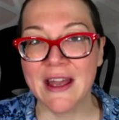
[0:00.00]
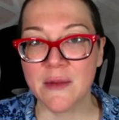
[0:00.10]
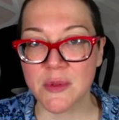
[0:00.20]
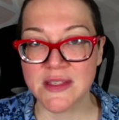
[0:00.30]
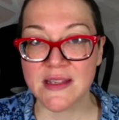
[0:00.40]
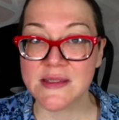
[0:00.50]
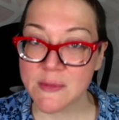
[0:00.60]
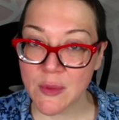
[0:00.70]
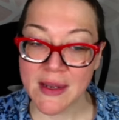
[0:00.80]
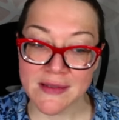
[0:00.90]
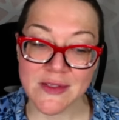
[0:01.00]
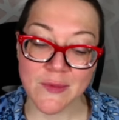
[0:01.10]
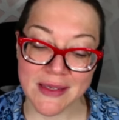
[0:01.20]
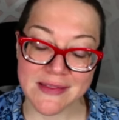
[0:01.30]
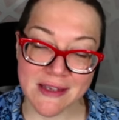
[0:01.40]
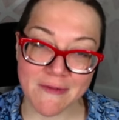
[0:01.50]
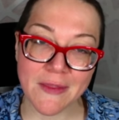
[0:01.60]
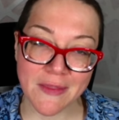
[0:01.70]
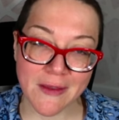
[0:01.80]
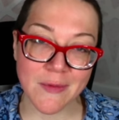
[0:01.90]
and it protects the brands who make stuff
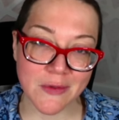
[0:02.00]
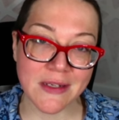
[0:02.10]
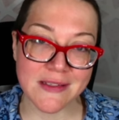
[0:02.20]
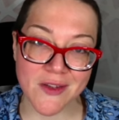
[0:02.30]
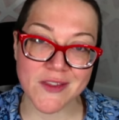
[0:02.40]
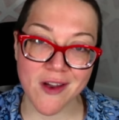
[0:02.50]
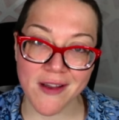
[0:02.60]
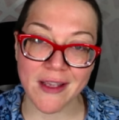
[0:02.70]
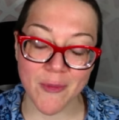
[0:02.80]
that the community is all talking